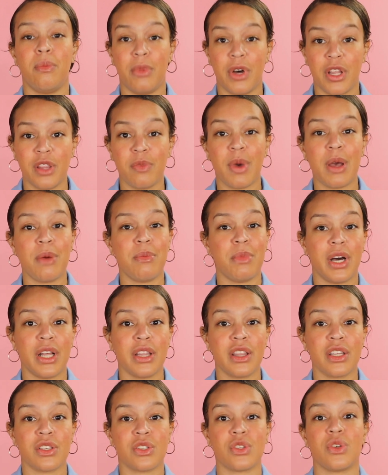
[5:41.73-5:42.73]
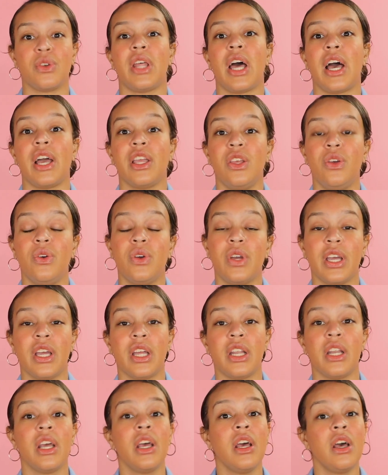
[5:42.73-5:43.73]
month by month so that you
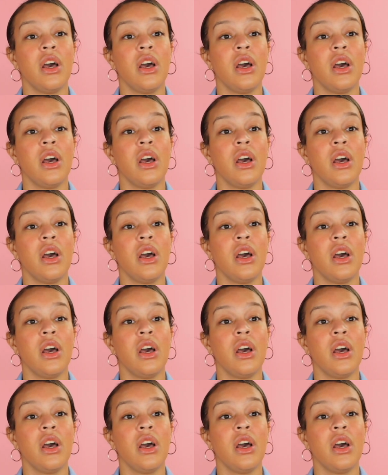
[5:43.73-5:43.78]
can